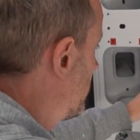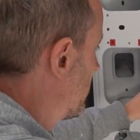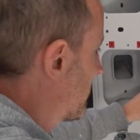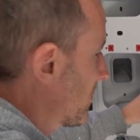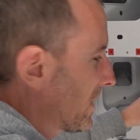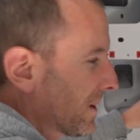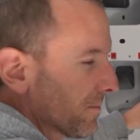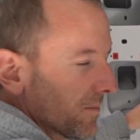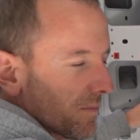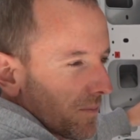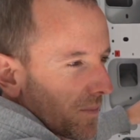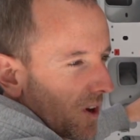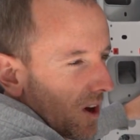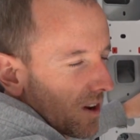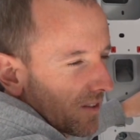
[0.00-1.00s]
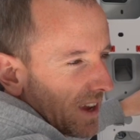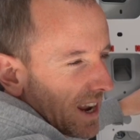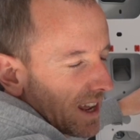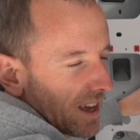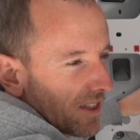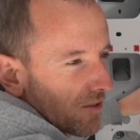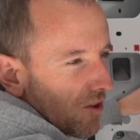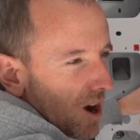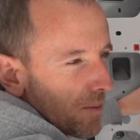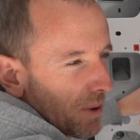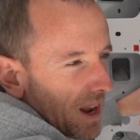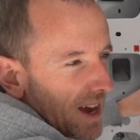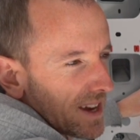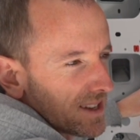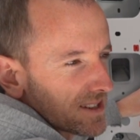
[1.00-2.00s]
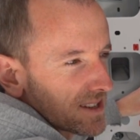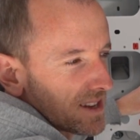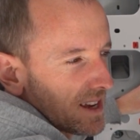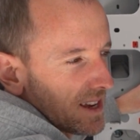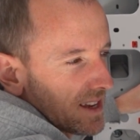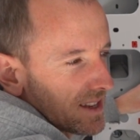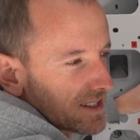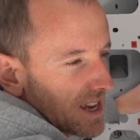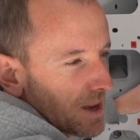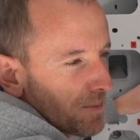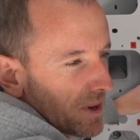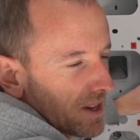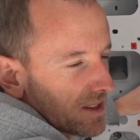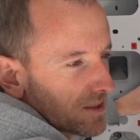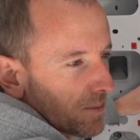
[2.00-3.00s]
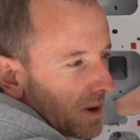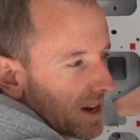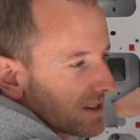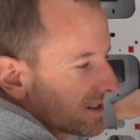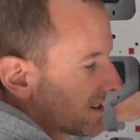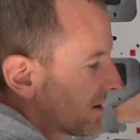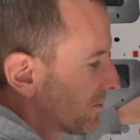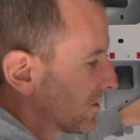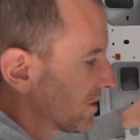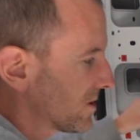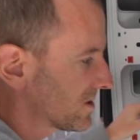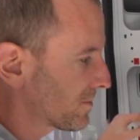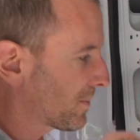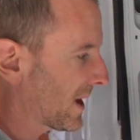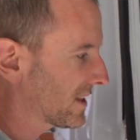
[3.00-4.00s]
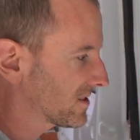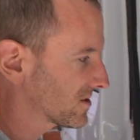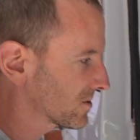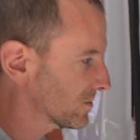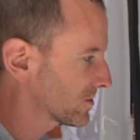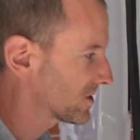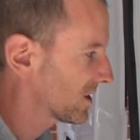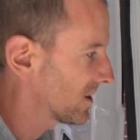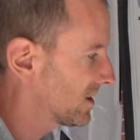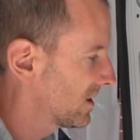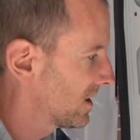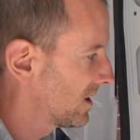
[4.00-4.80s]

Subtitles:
so we can kind of get it in the right place, tape it into place, and then we'll use a pencil to